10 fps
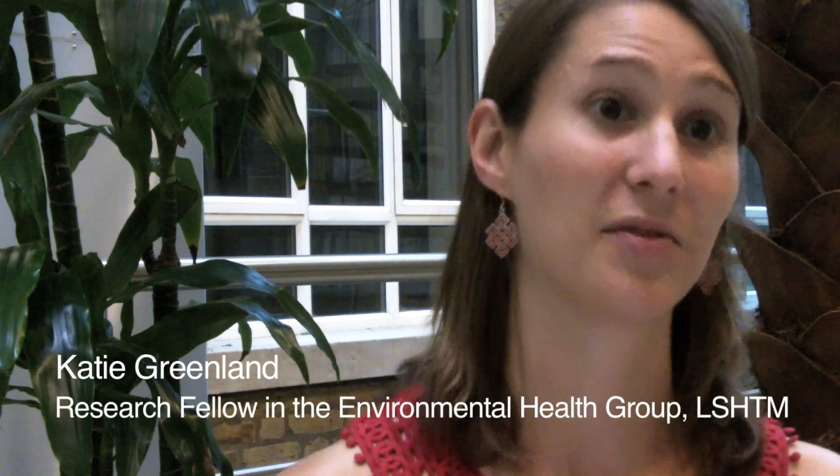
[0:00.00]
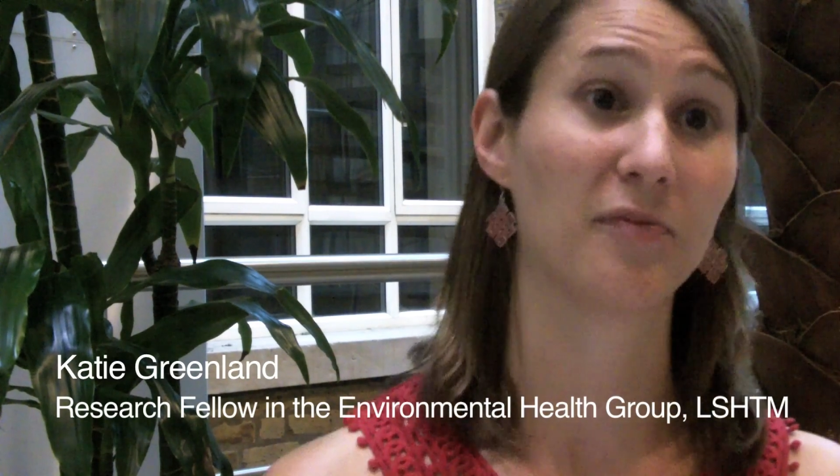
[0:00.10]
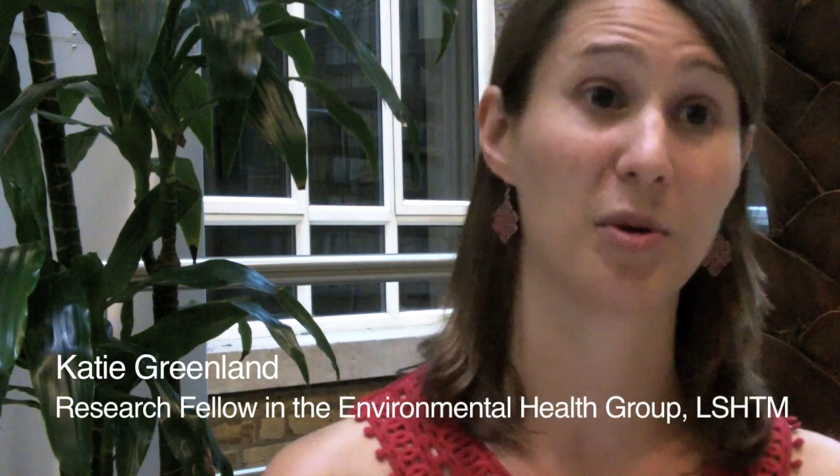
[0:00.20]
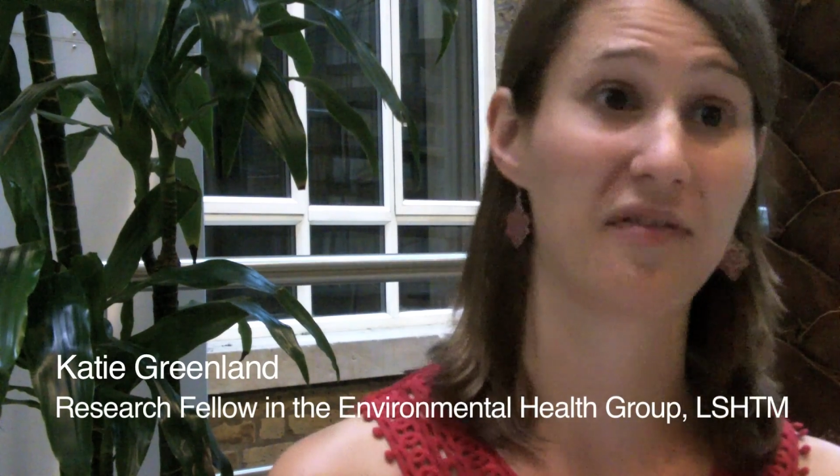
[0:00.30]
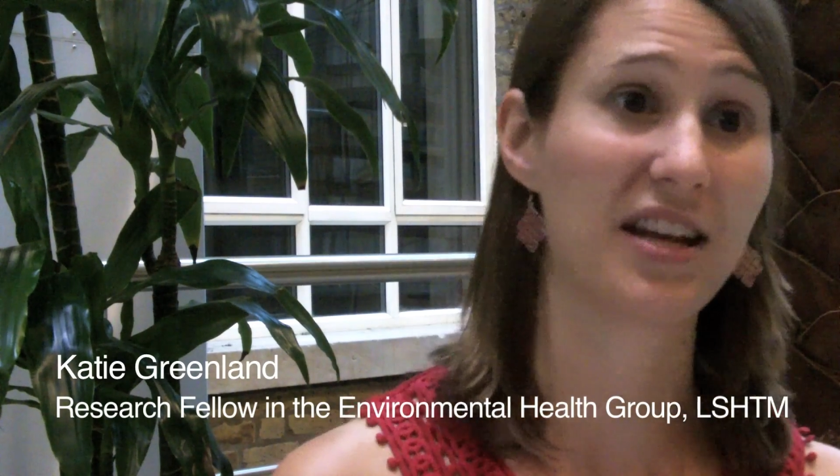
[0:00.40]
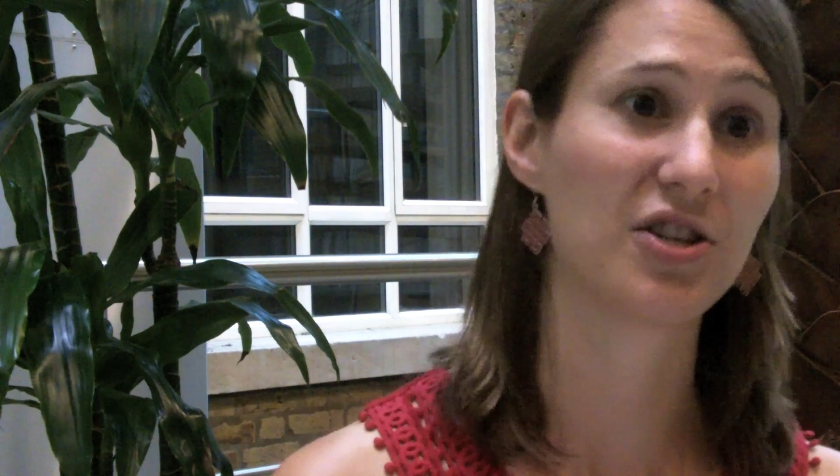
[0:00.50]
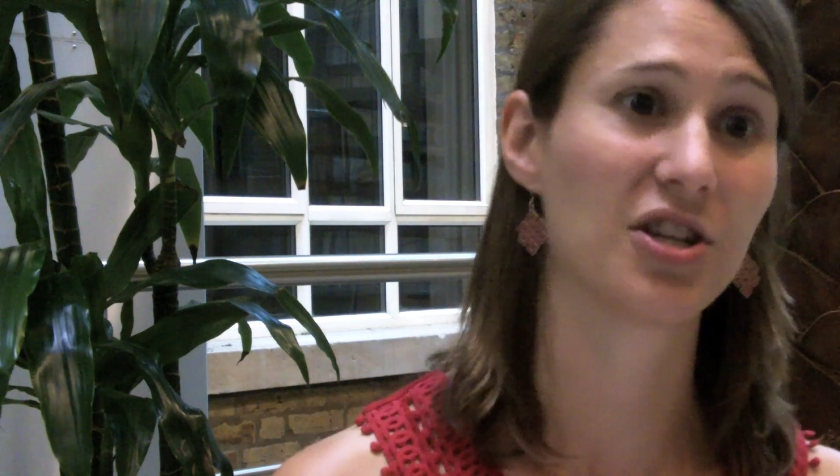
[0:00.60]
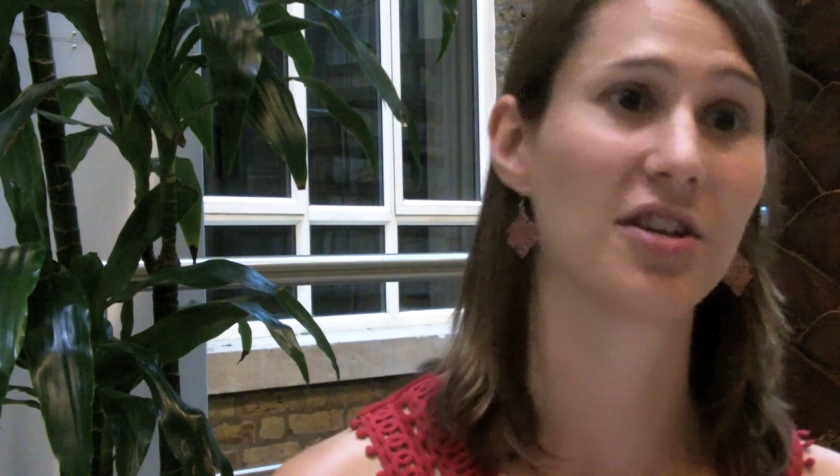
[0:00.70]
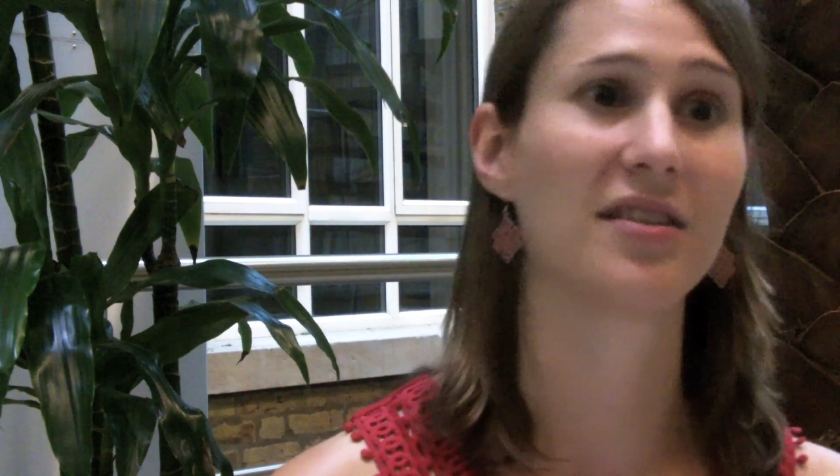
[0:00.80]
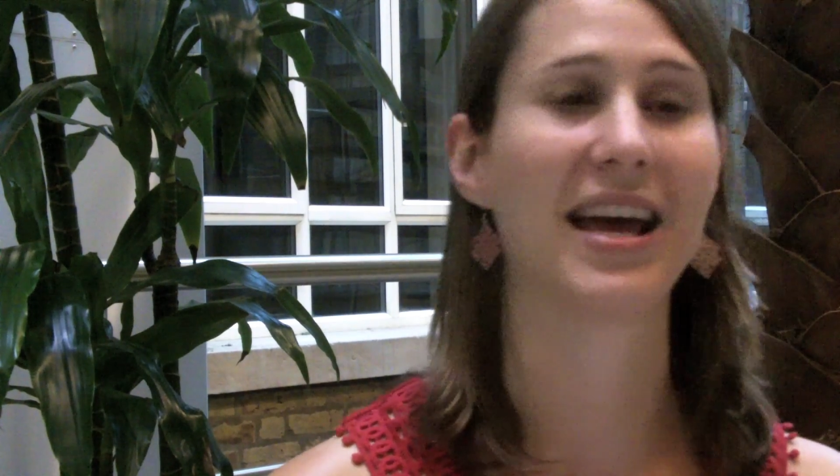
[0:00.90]
of
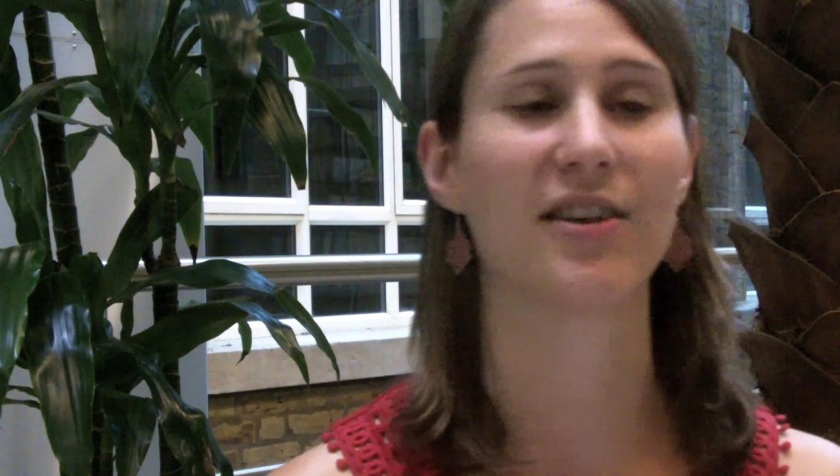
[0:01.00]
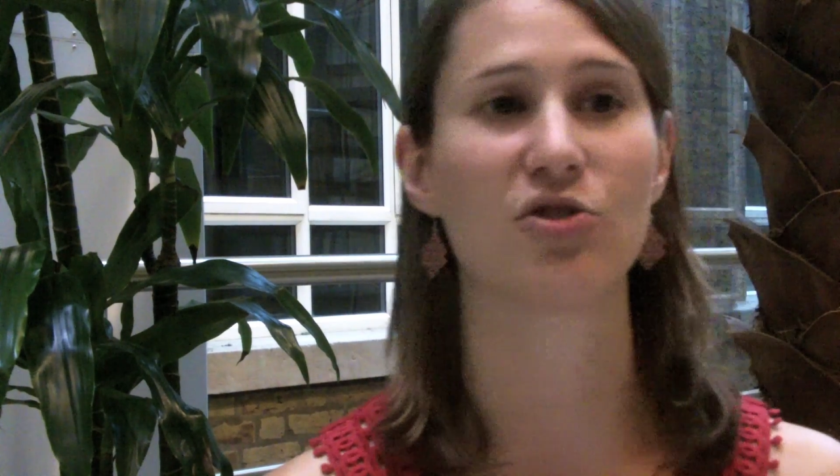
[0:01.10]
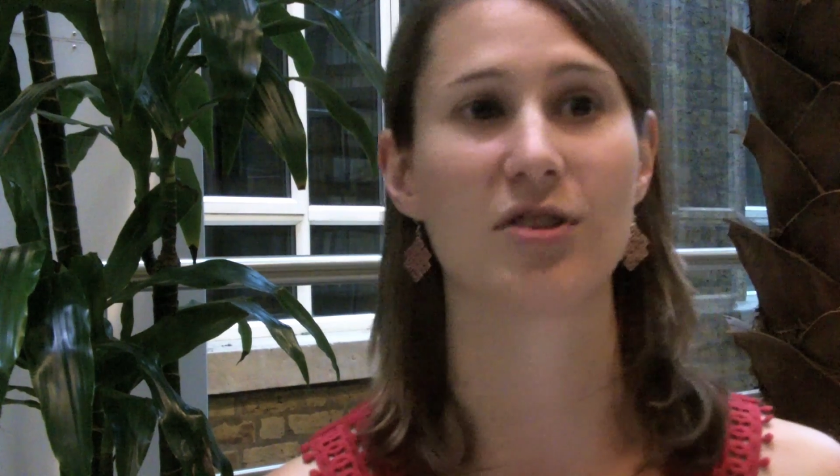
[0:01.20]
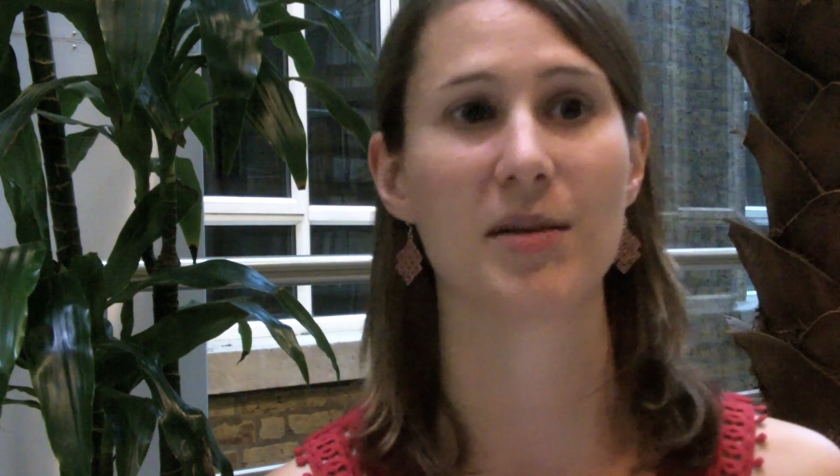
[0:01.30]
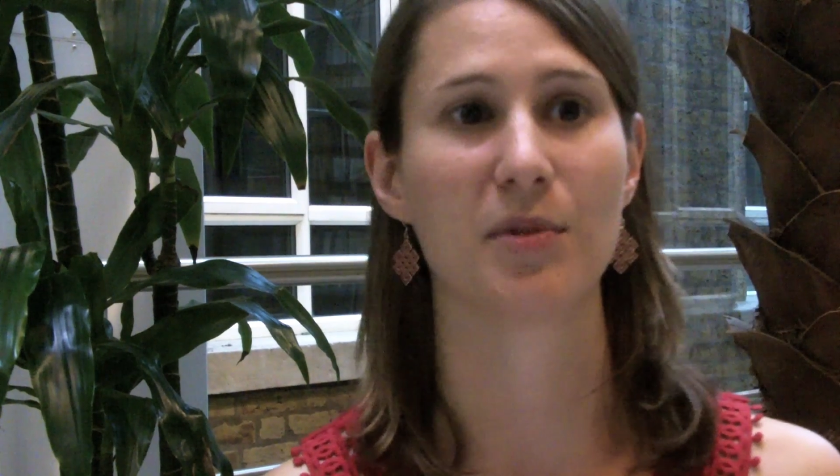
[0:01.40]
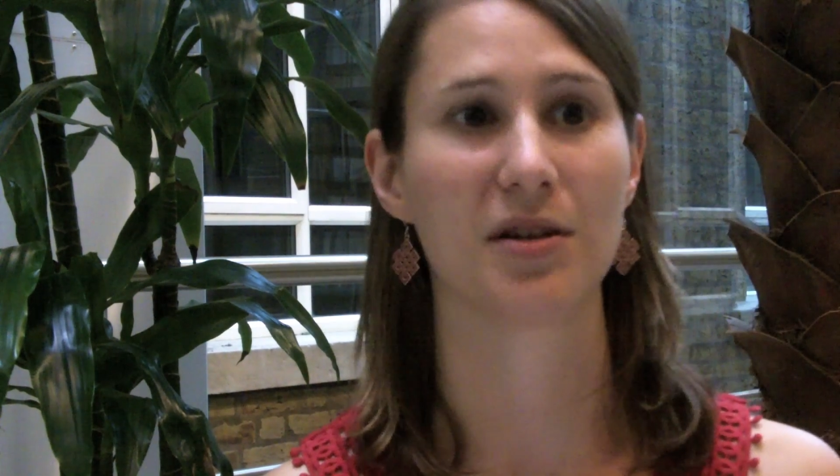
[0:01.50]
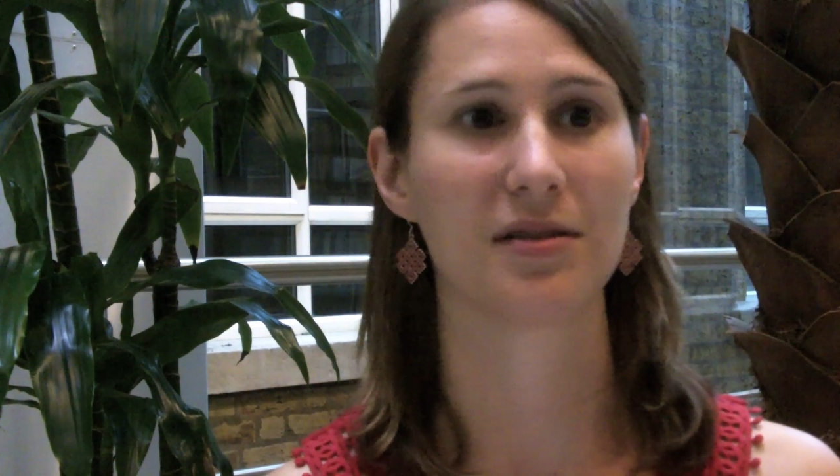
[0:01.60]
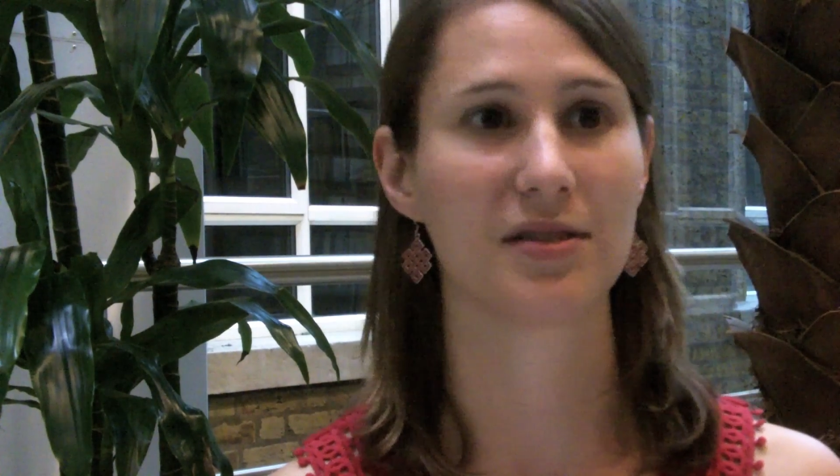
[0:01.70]
prevention and treatment.